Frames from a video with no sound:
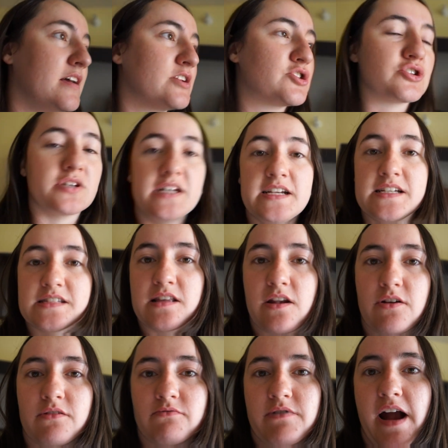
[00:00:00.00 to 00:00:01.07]
trees that
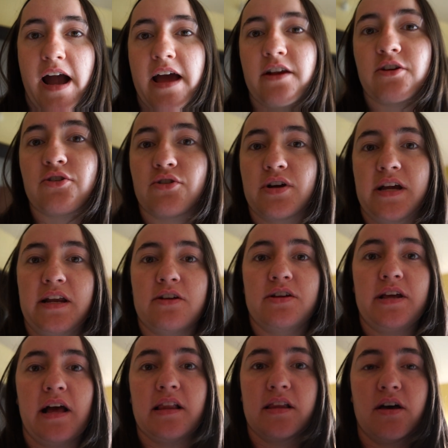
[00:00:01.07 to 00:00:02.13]
are red or green or
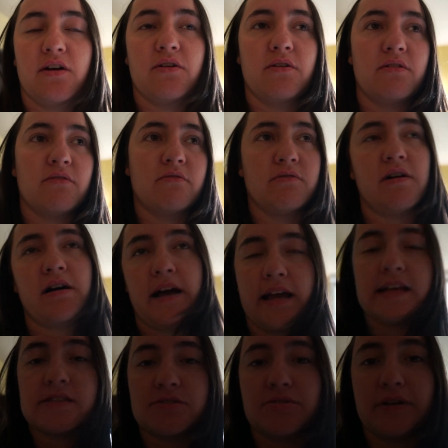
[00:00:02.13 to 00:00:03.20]
yellow. Well, I
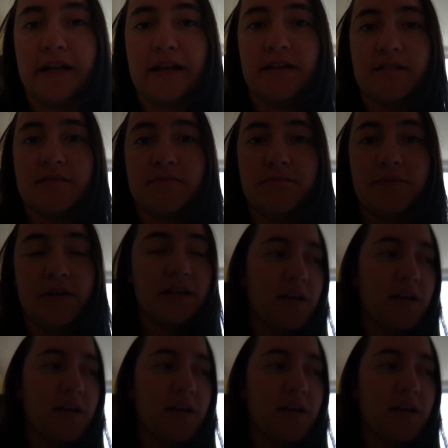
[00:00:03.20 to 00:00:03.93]
guess green, but